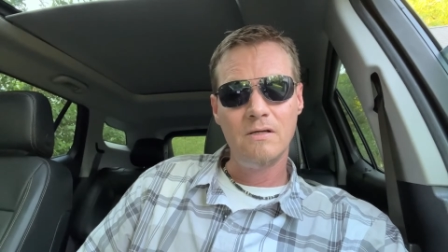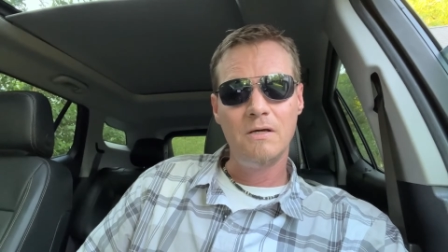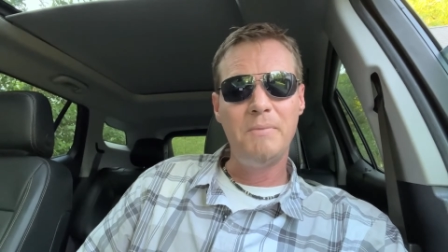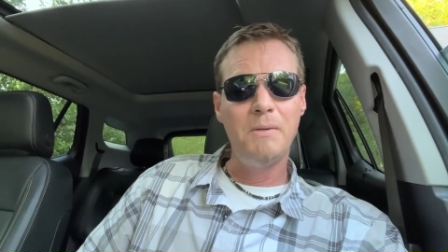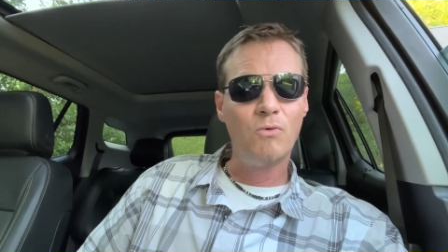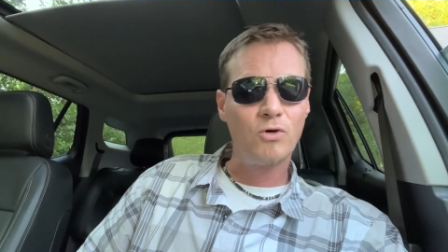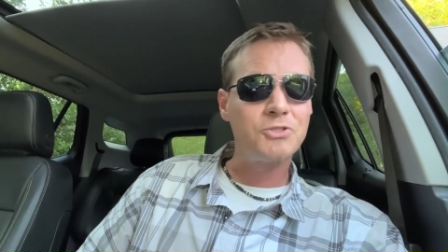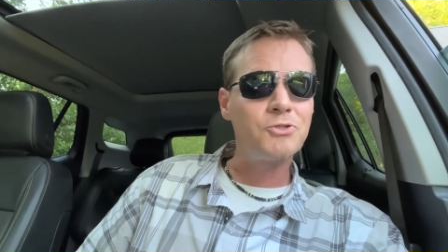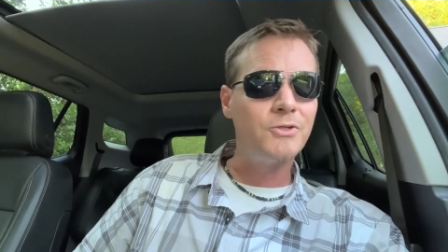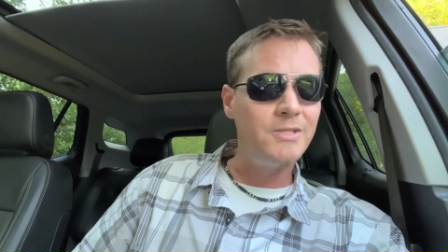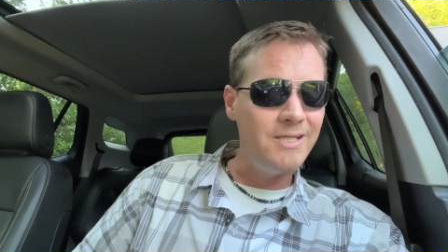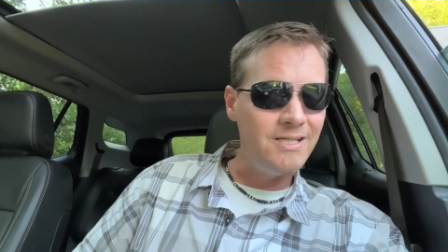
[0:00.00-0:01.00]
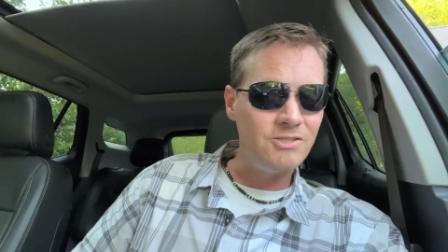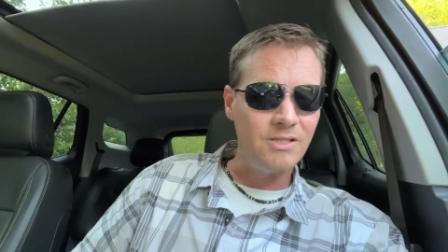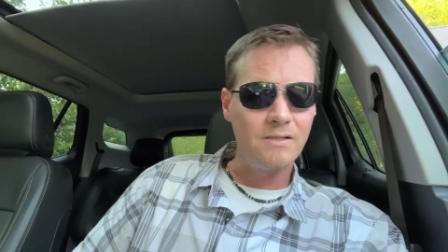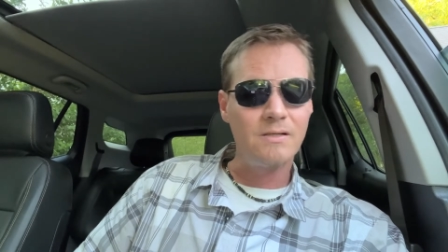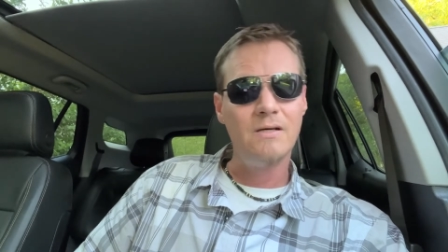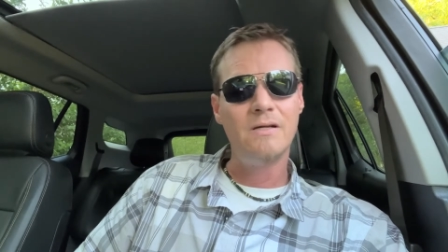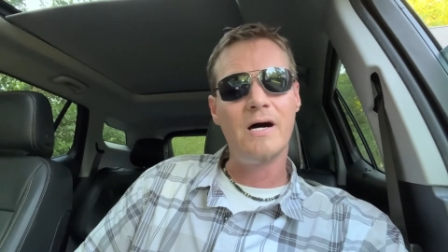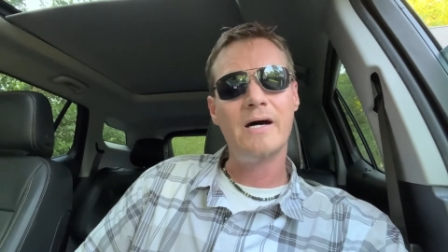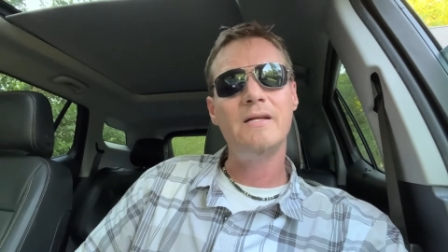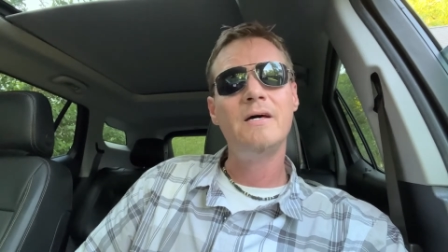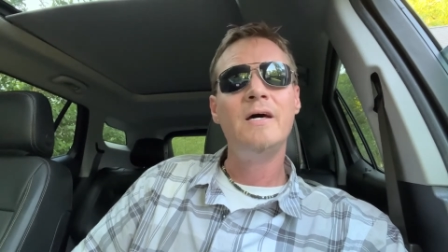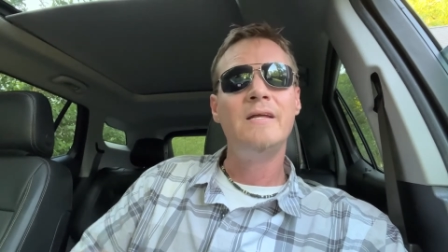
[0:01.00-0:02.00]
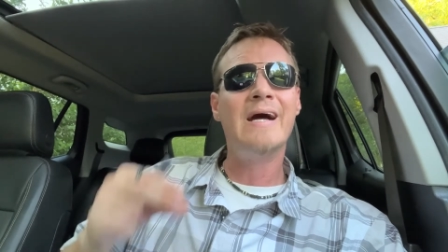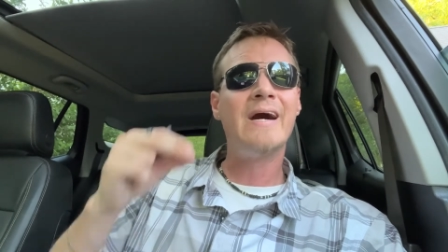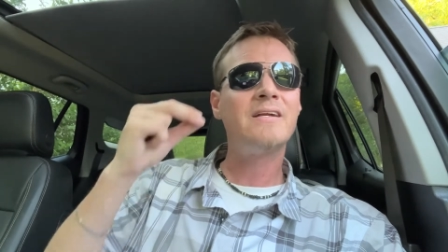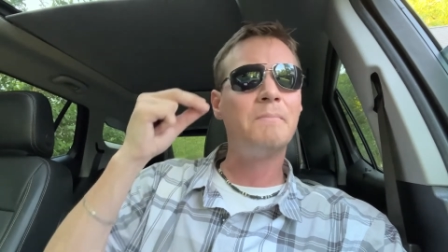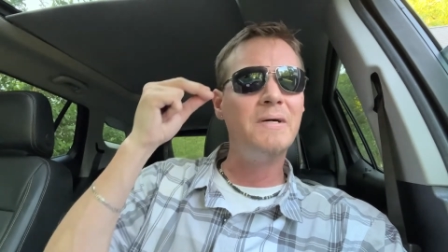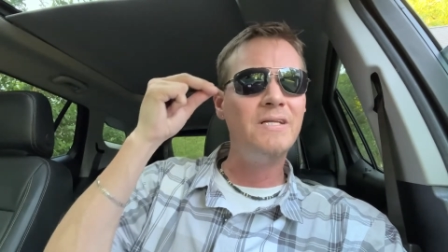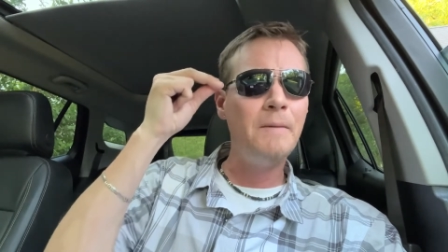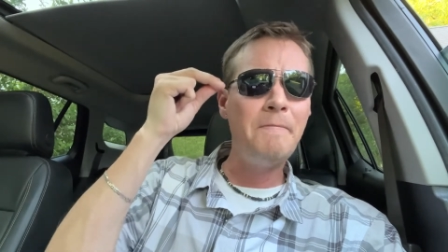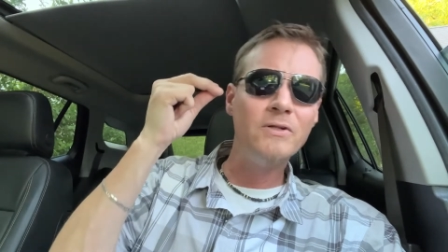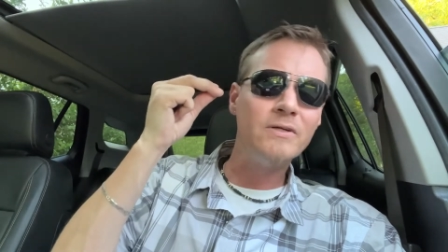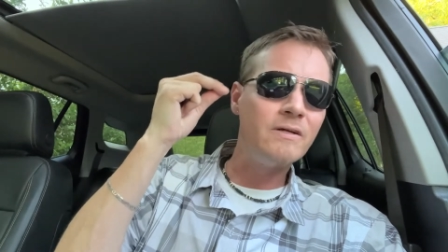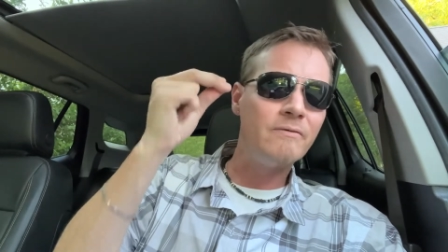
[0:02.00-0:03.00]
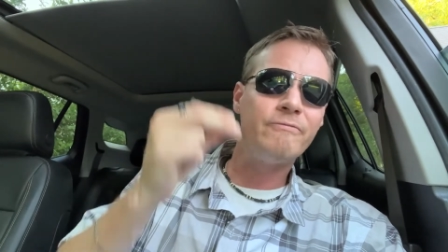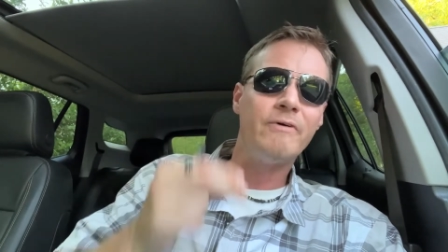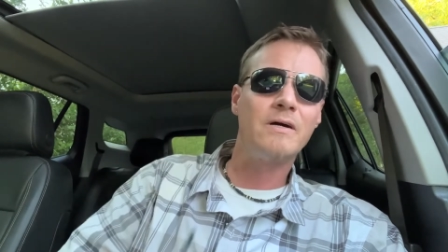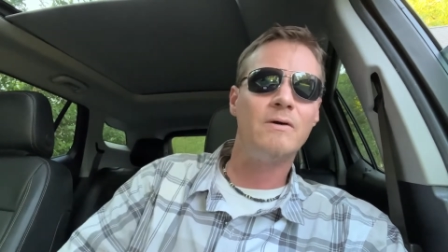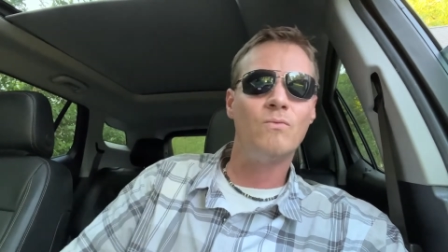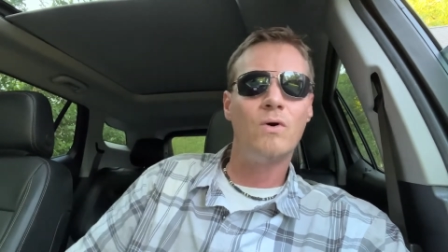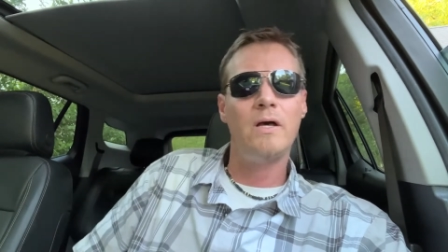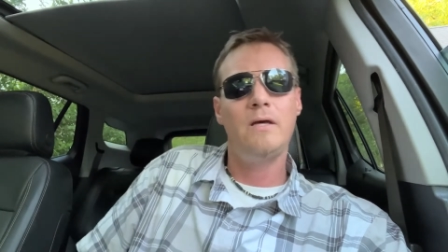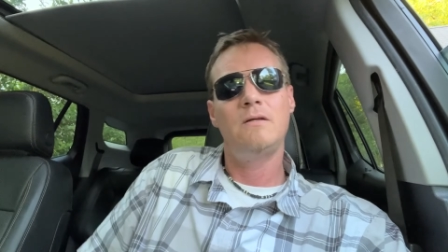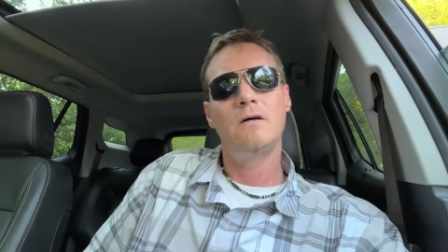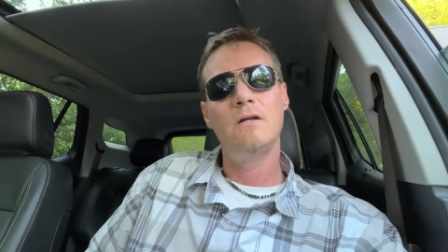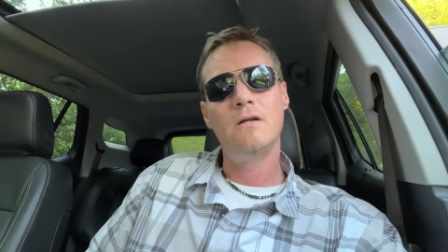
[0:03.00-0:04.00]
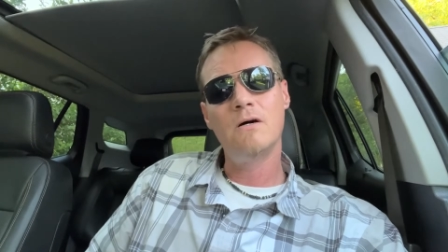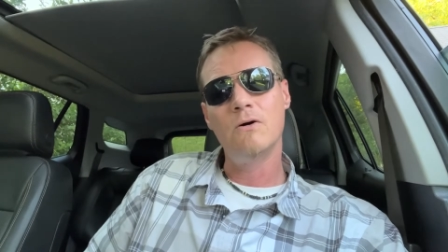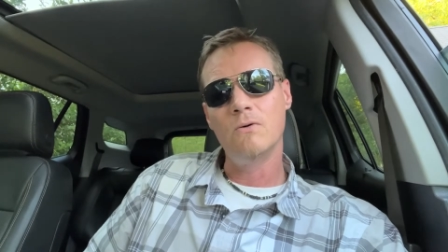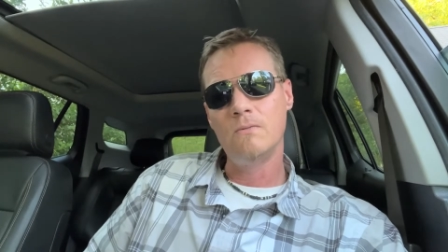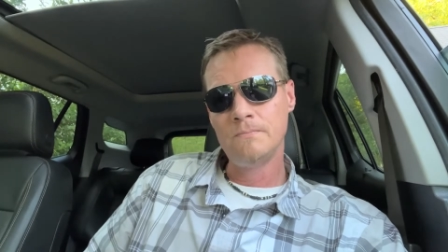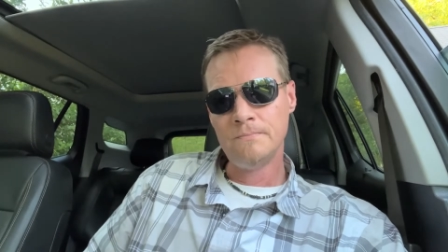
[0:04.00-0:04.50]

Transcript: and be more strategic and not not in a manipulative fucking way no